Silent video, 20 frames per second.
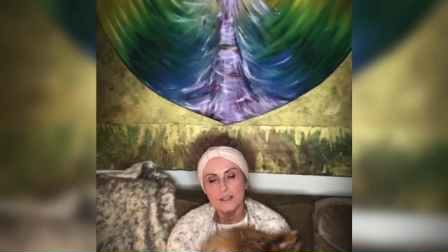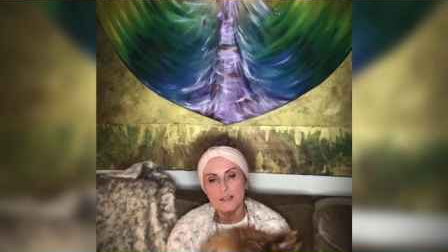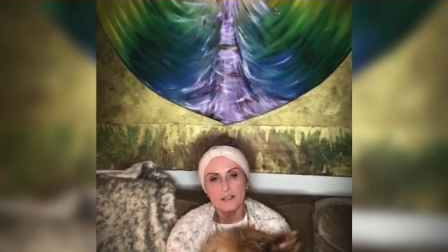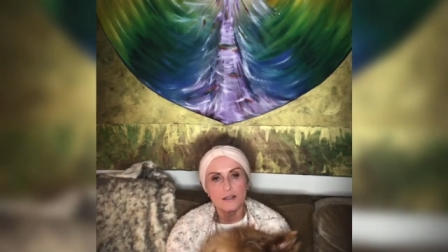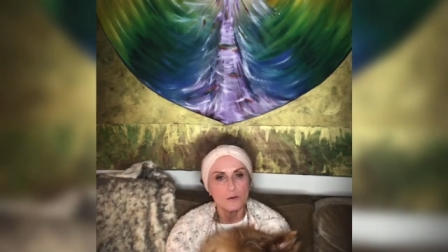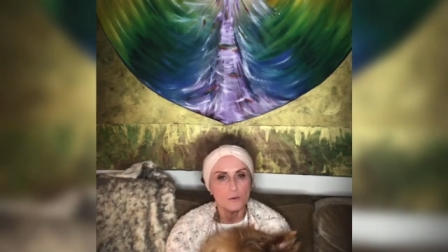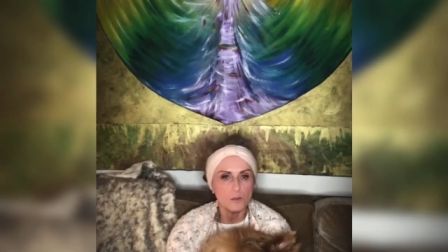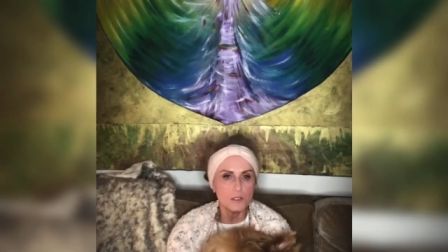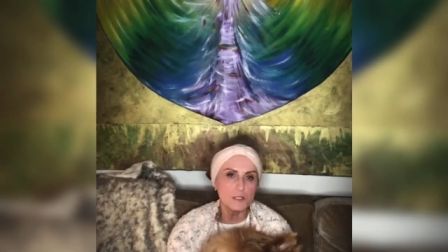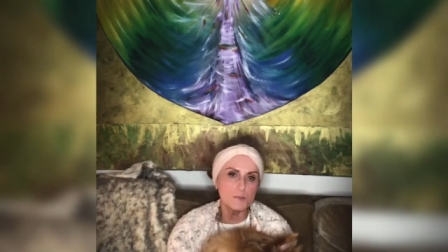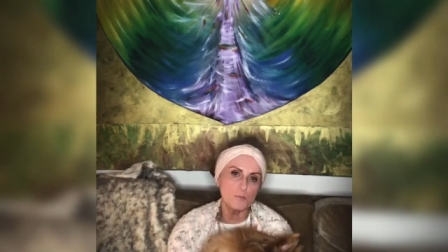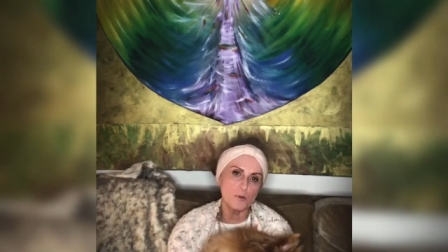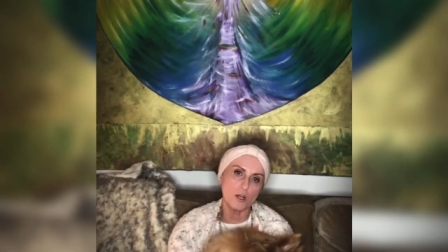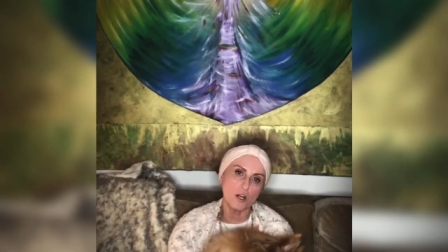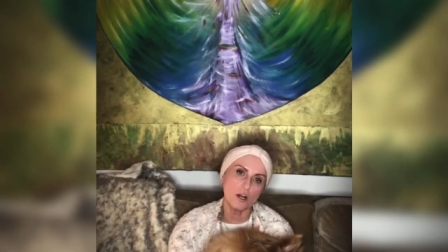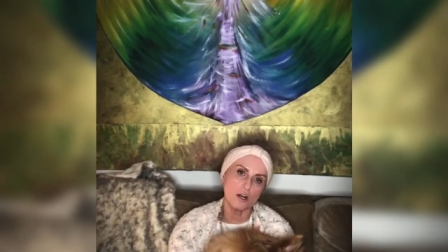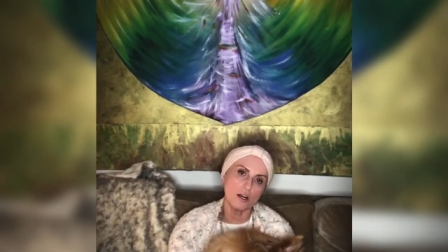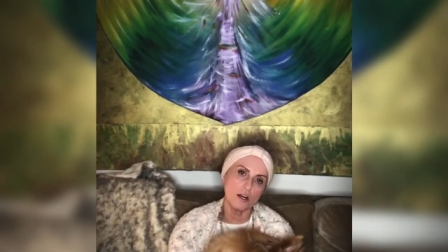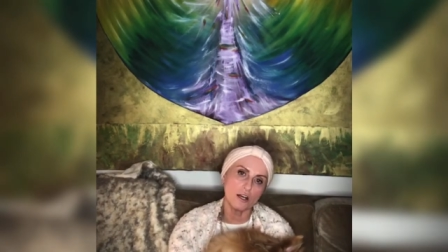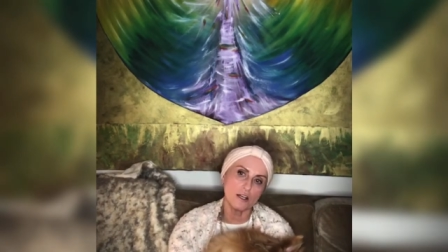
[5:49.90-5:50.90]
was
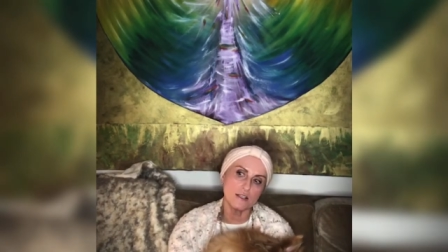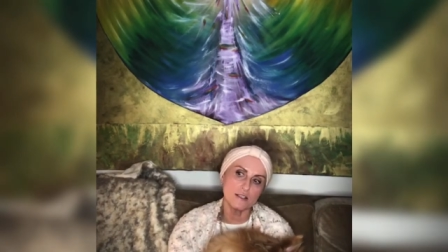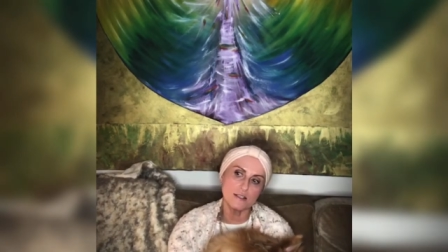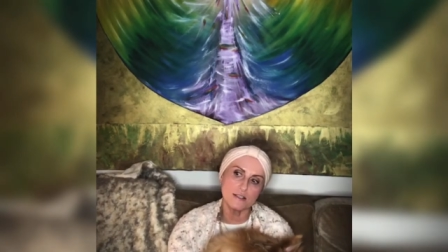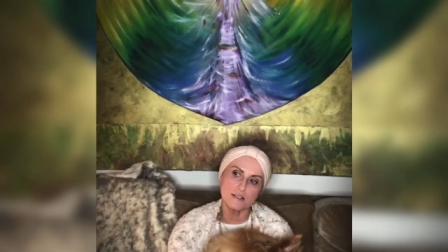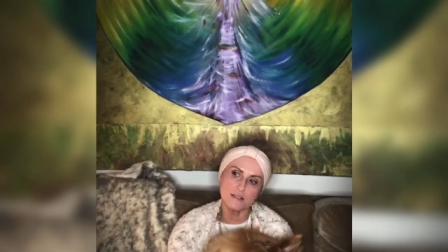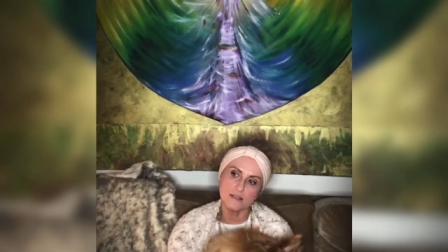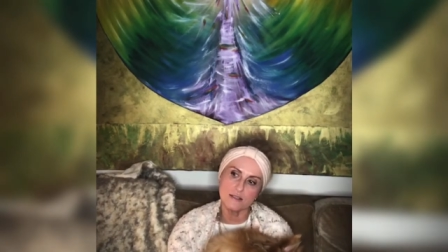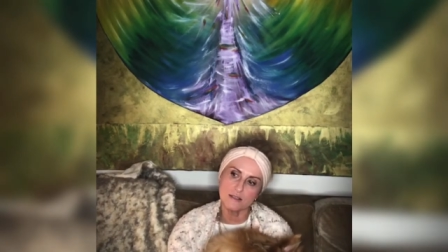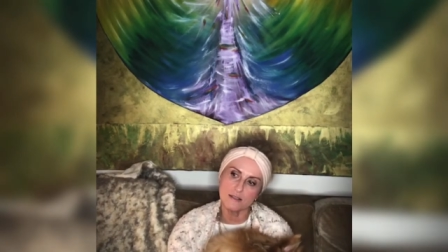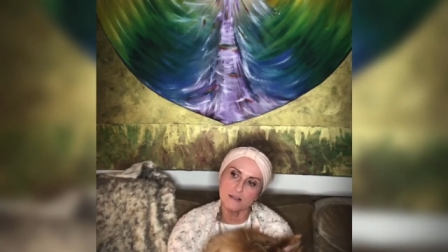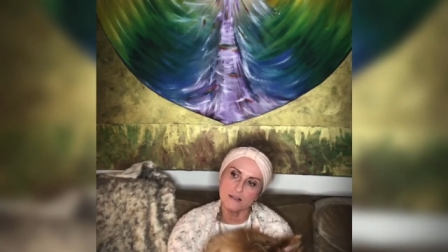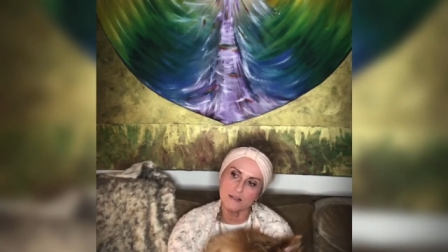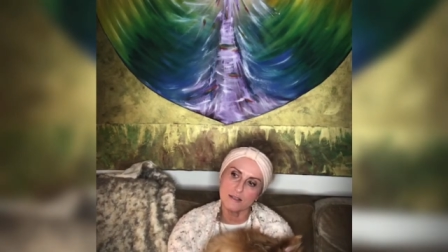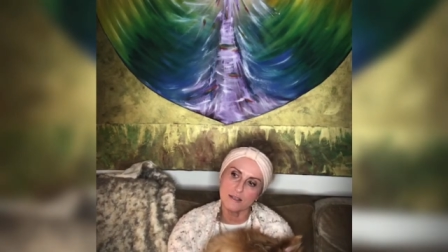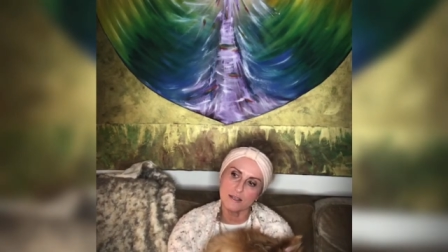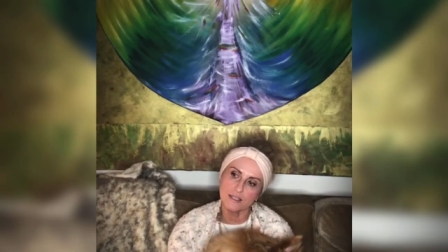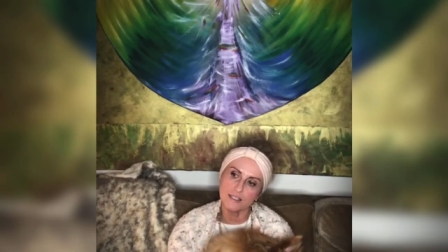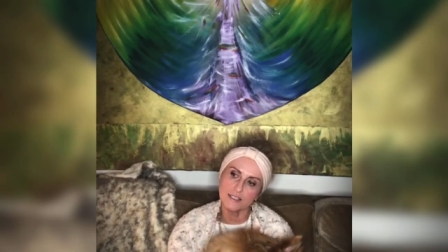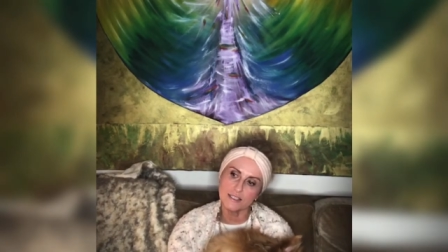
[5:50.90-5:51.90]
because
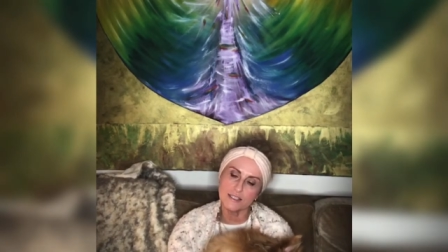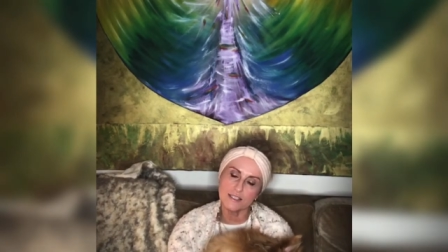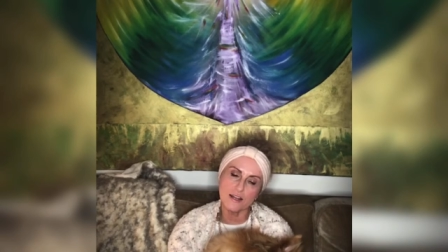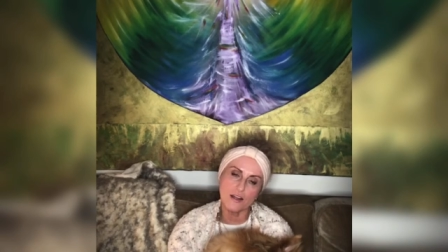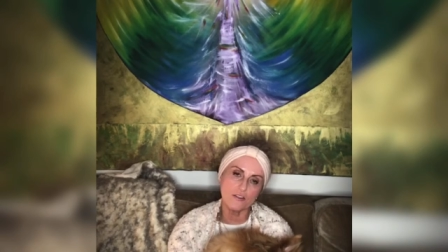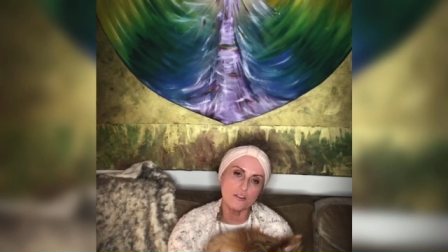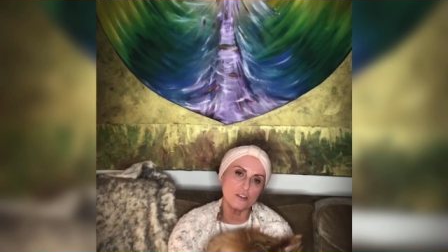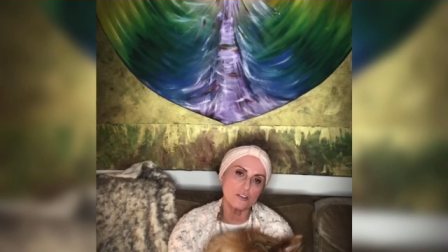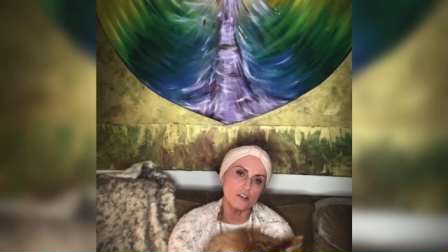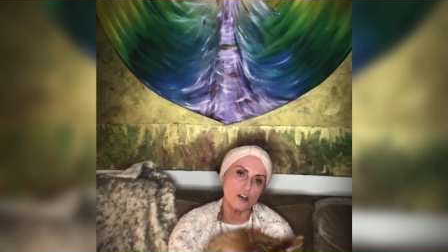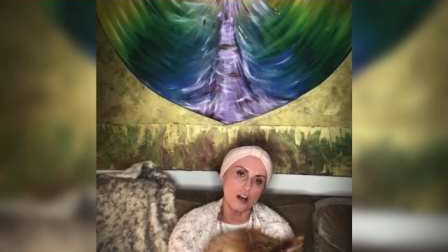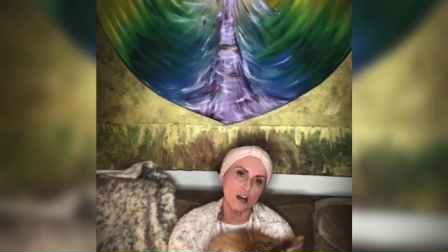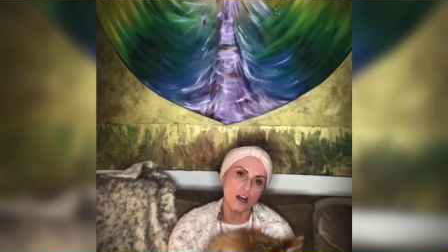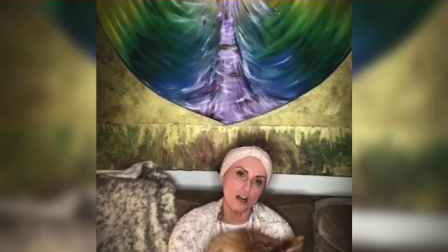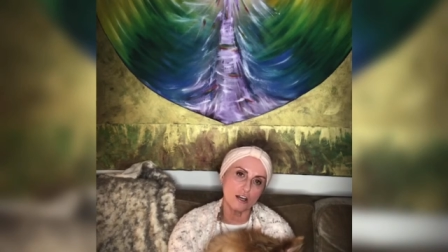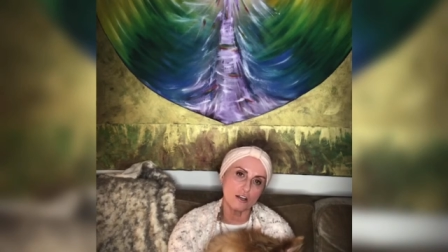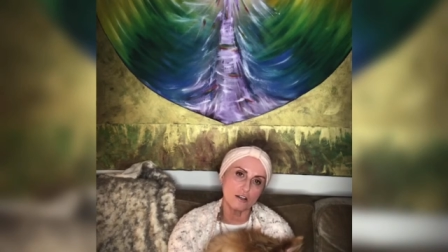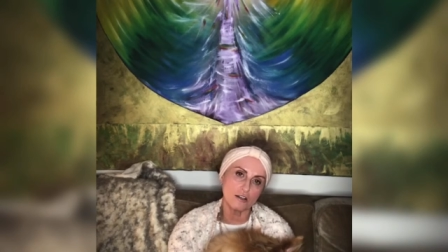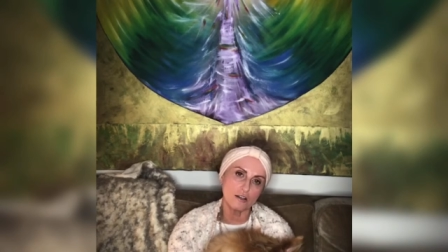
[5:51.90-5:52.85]
I had another dog